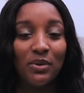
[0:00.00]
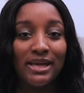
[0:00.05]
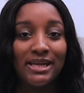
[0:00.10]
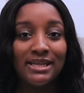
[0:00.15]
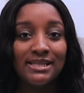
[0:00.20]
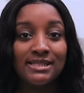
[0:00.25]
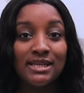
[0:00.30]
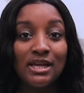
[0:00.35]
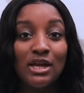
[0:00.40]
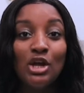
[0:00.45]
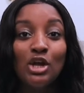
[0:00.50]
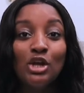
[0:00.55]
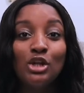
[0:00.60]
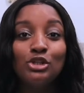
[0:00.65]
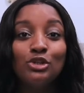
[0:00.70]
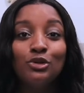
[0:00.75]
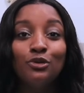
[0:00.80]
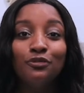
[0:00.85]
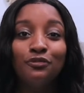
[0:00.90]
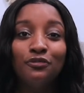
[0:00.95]
is
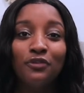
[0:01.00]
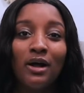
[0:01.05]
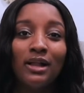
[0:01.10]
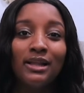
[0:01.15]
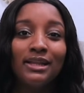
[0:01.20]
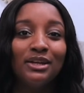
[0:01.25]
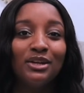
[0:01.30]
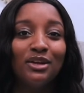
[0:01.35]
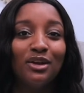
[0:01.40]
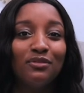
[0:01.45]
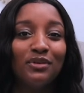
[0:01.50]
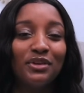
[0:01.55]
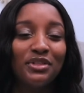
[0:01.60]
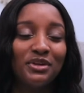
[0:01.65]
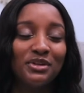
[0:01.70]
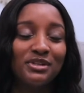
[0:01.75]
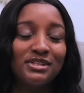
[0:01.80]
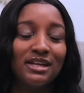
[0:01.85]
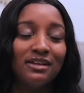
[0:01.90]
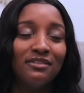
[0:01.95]
to fall in love with
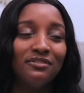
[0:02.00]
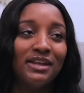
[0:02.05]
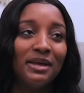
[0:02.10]
yourself.